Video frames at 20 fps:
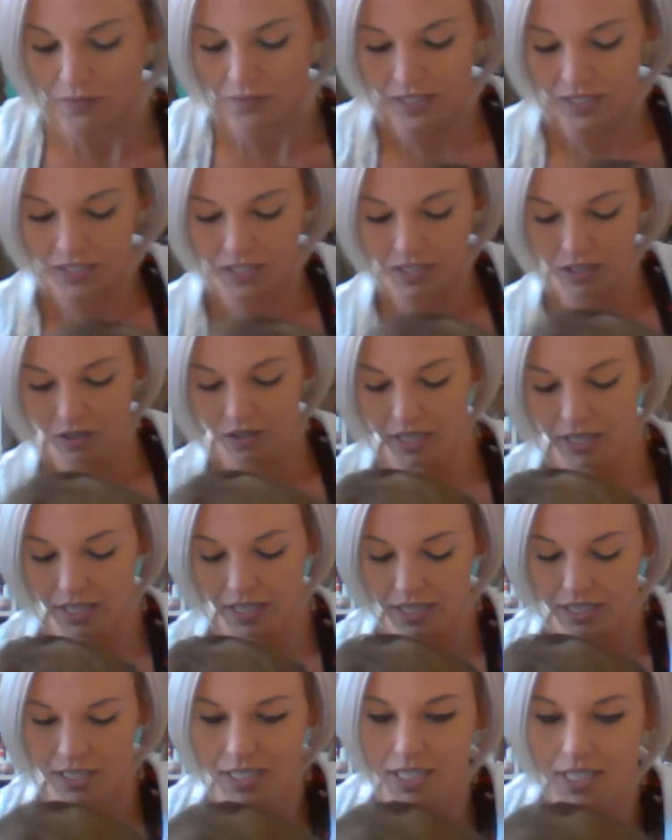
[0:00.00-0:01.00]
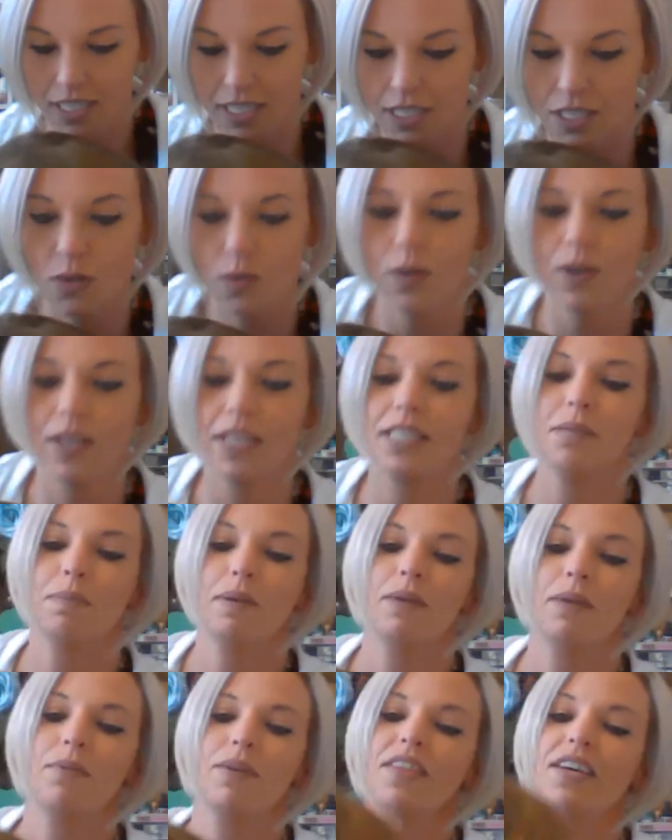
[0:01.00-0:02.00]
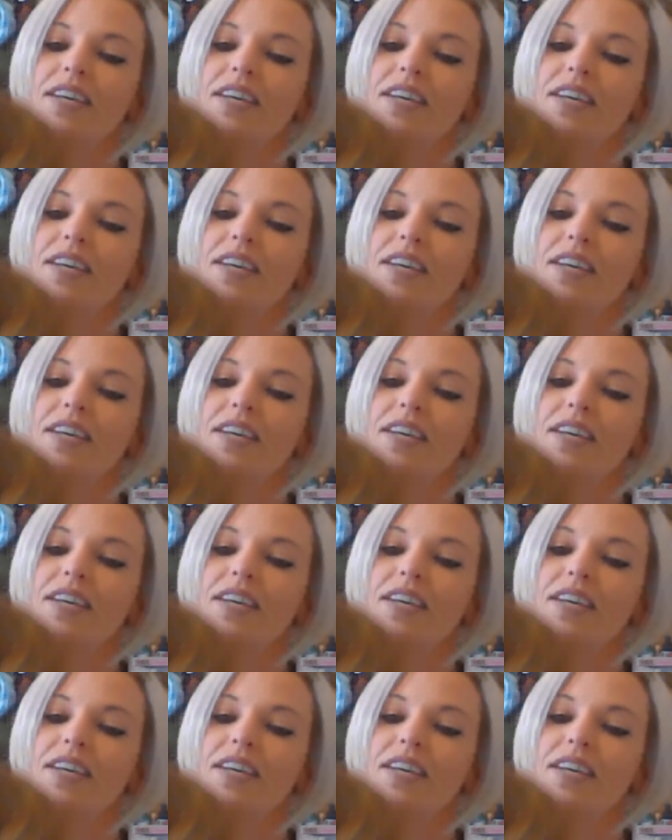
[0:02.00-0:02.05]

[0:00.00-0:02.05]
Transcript: So I guess he is going to be with